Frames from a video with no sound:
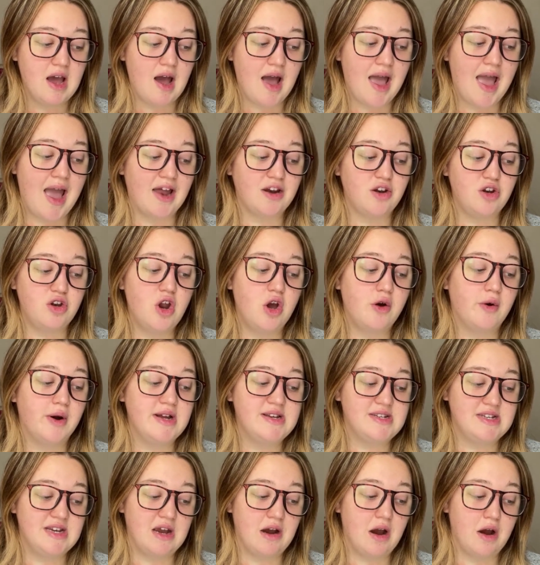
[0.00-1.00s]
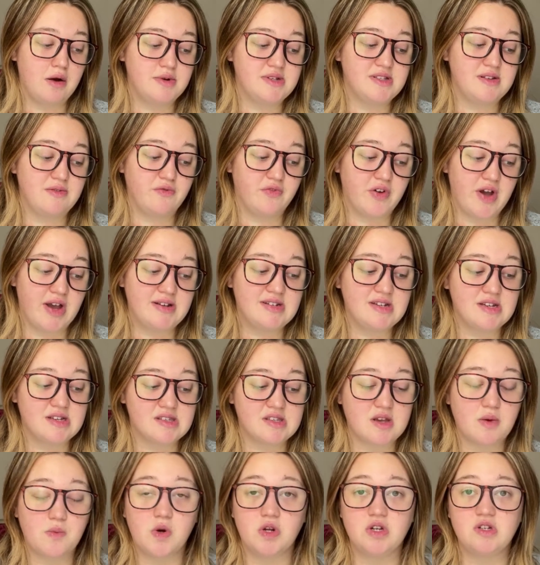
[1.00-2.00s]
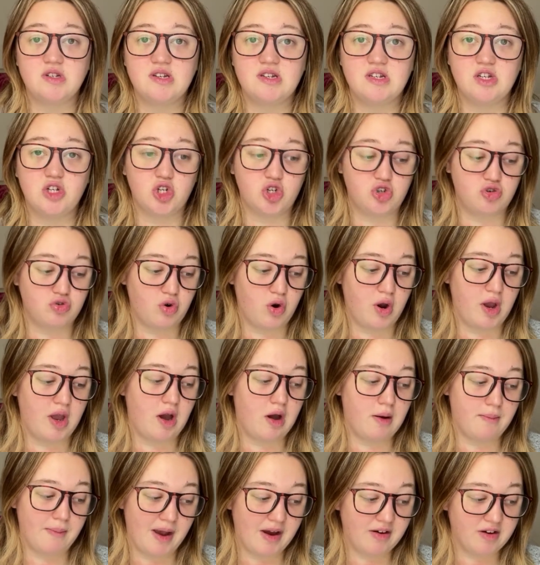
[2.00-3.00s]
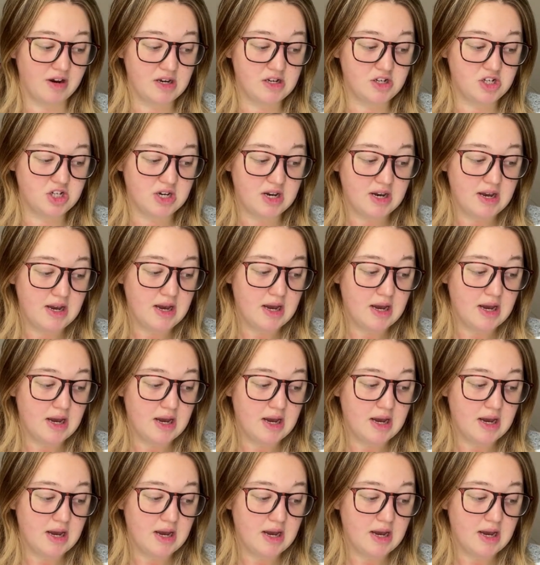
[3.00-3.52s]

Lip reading: I had no idea I was inviting someone to destroy our marriage.